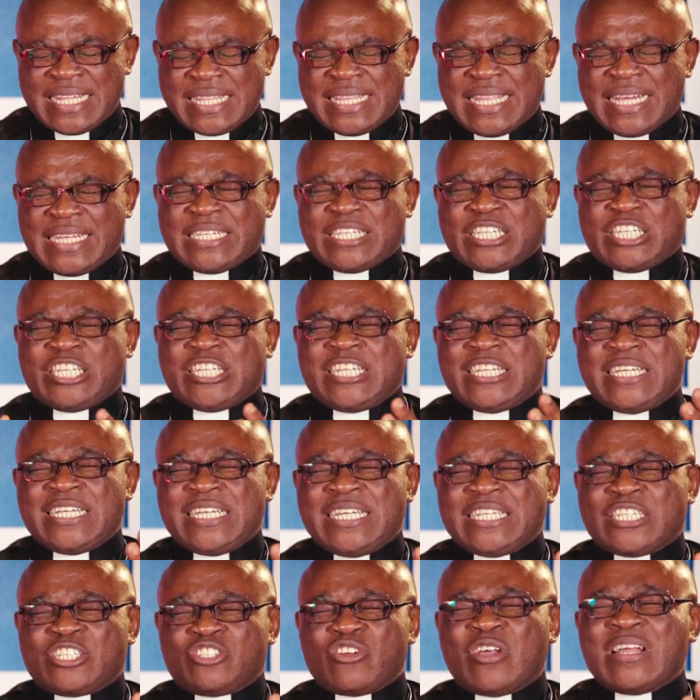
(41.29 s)
that
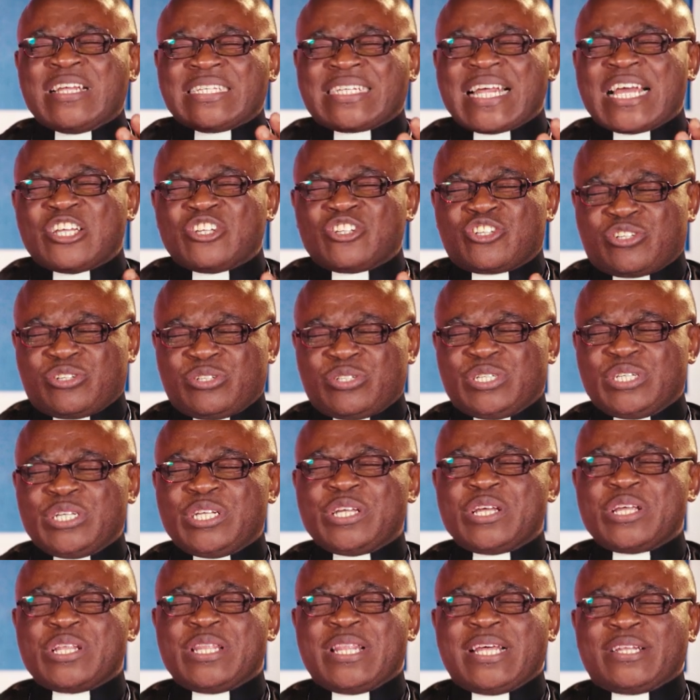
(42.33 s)
it is your intention
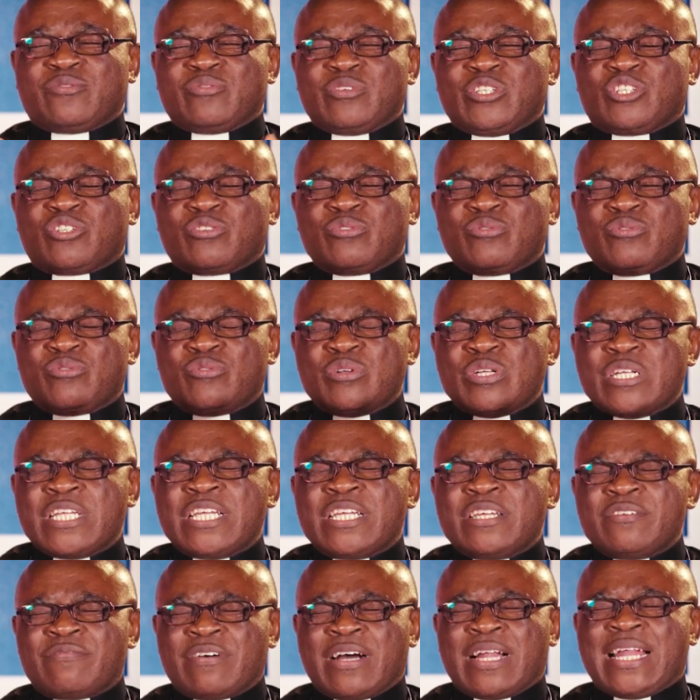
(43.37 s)
that we should
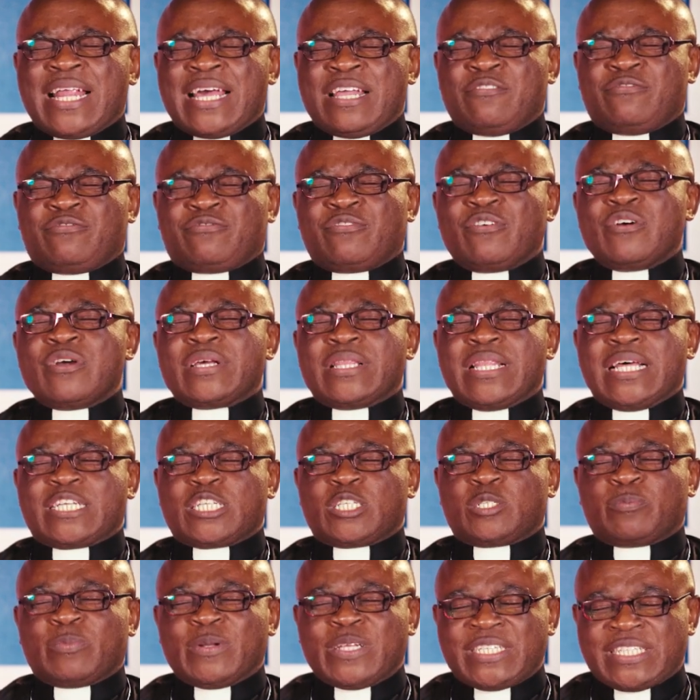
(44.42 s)
live a life that
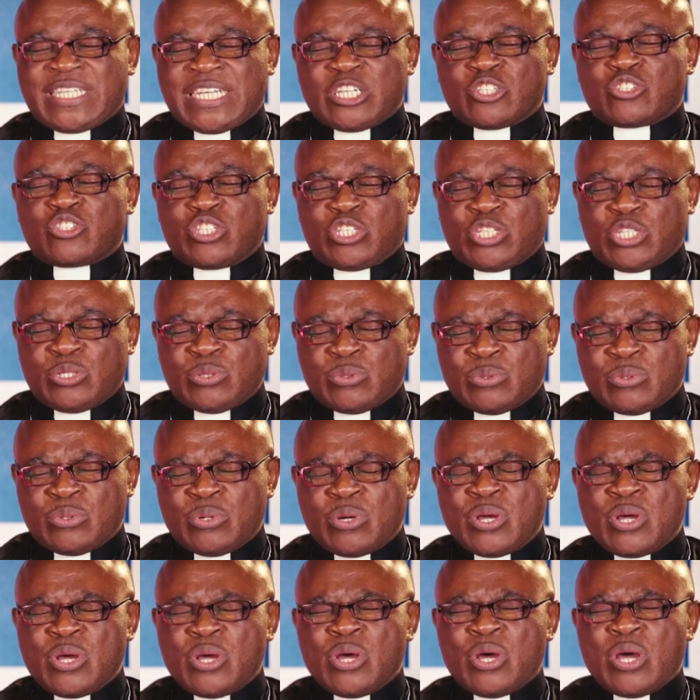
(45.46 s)
is pleasing to you.
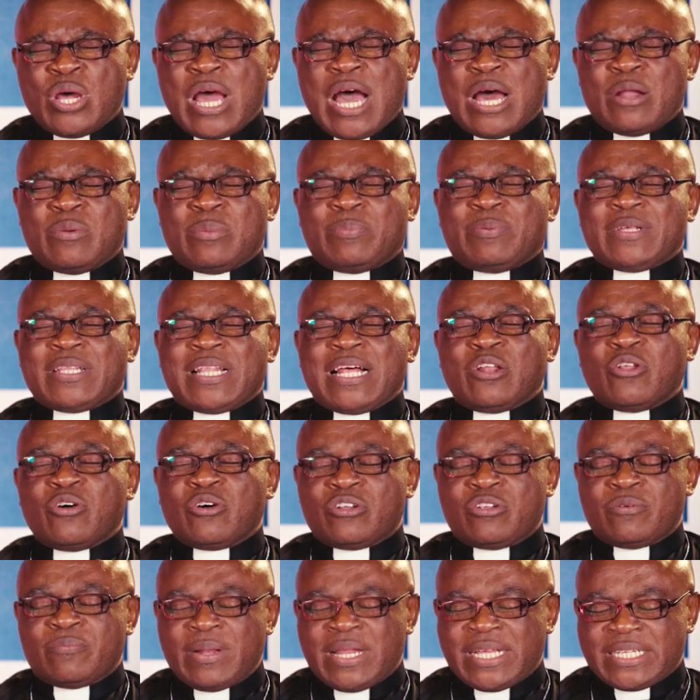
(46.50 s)
And we pray that,
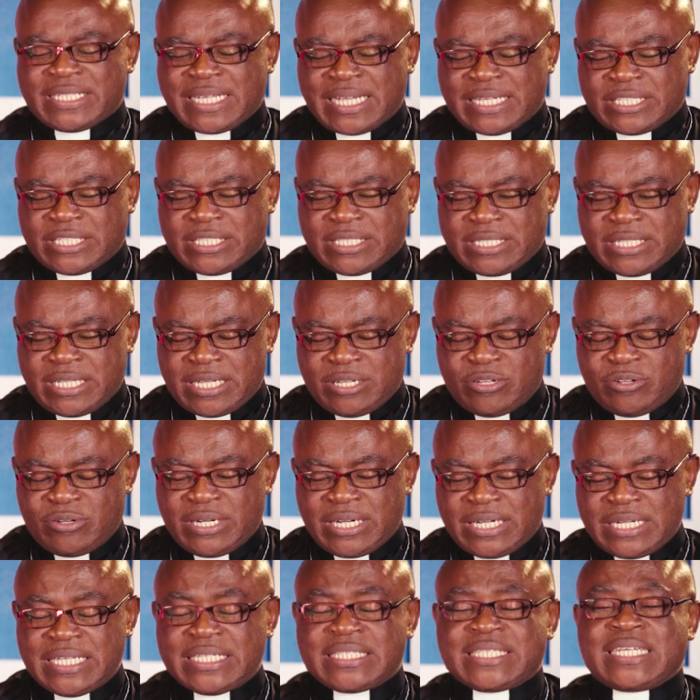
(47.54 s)
Lord, you bless us
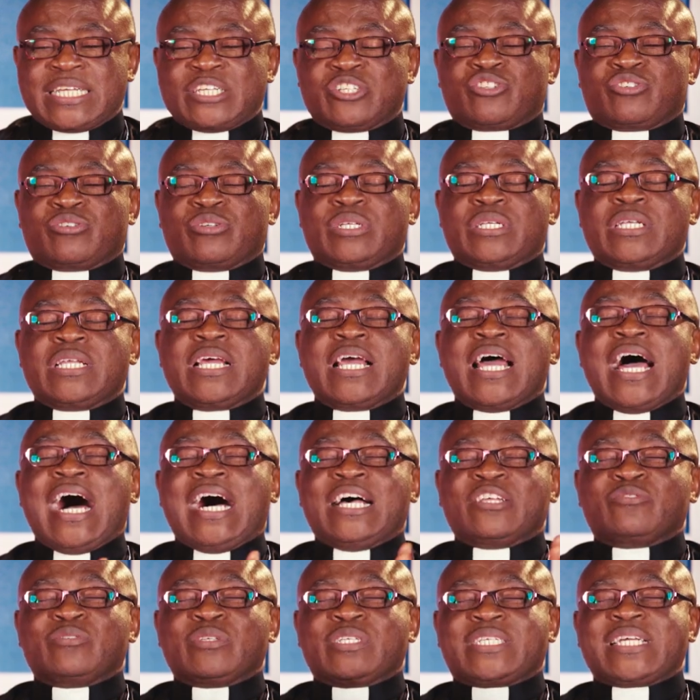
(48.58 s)
during this session
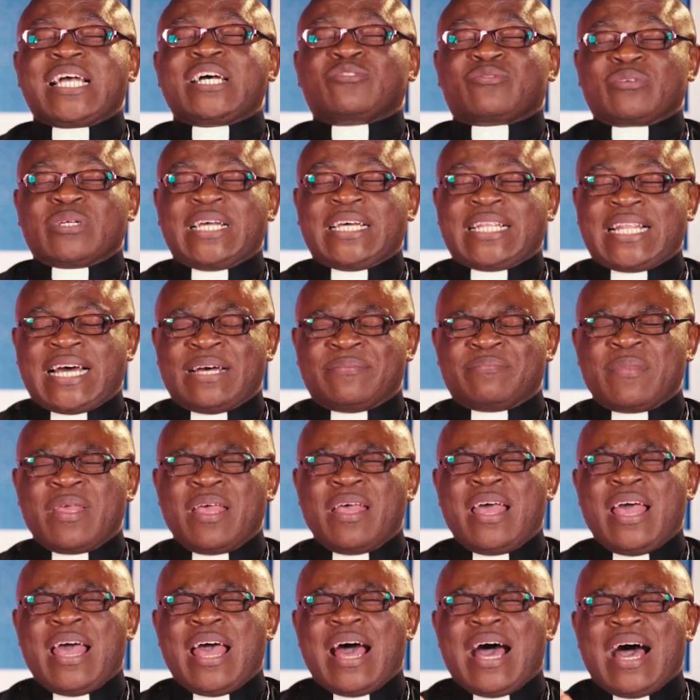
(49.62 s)
as we share together.
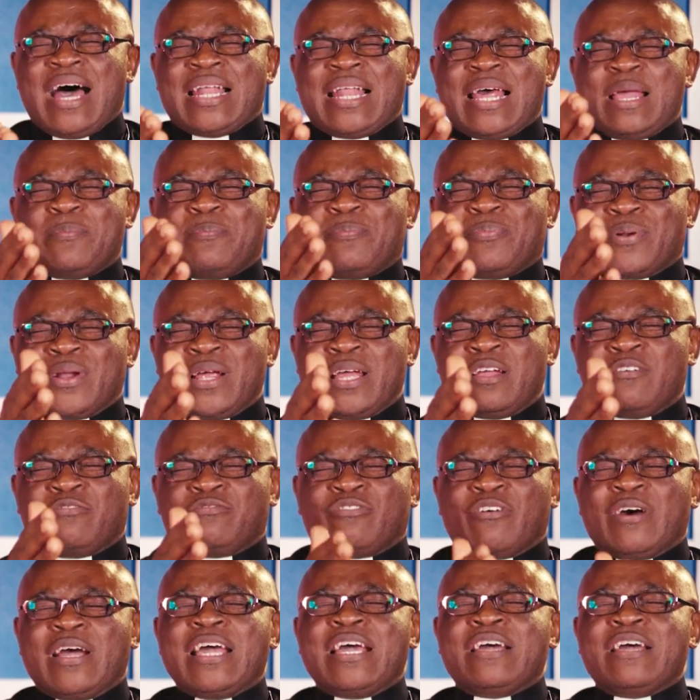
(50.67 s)
And I pray
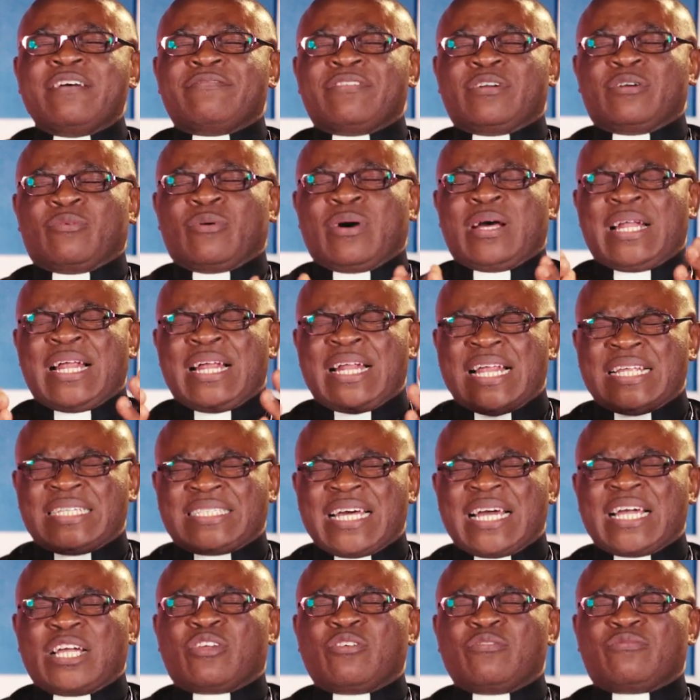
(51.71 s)
for everyone, and I
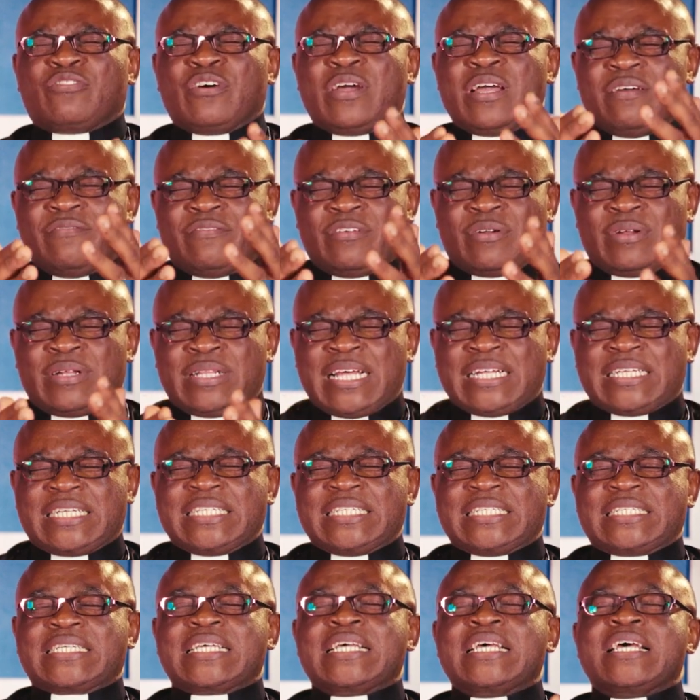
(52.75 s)
thank you for everyone that
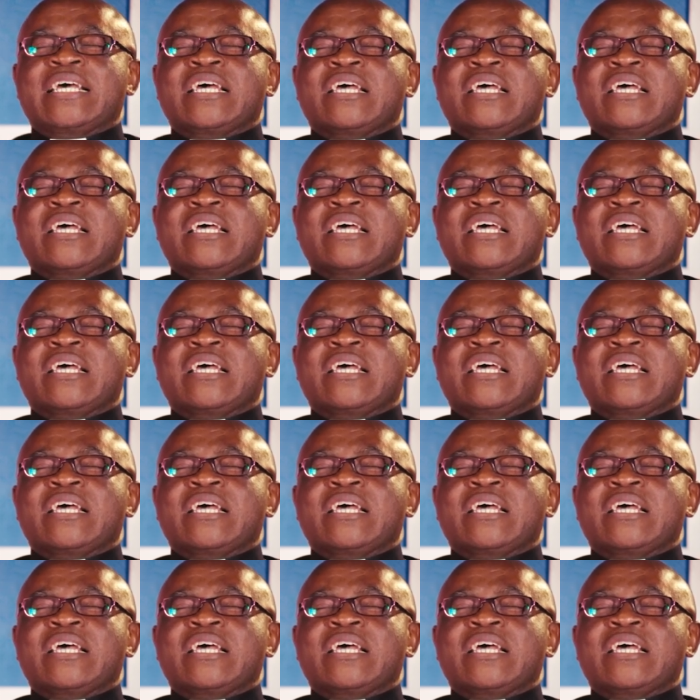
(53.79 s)
is